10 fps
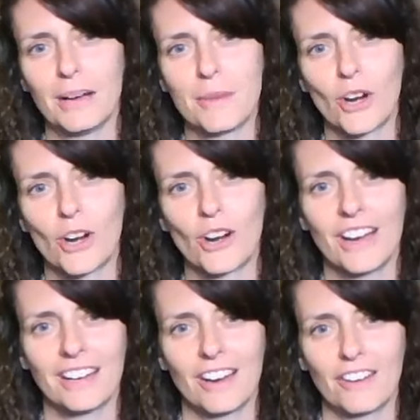her
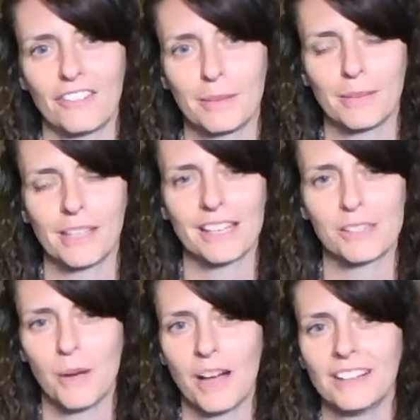and our family as
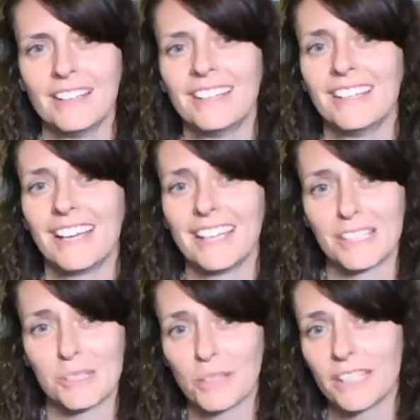well. And
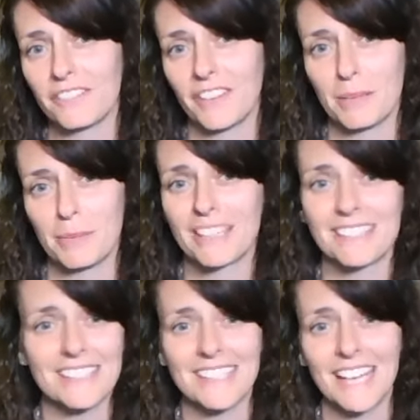it's really funny because
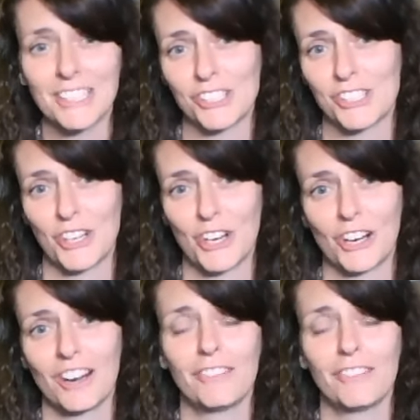it's not just her.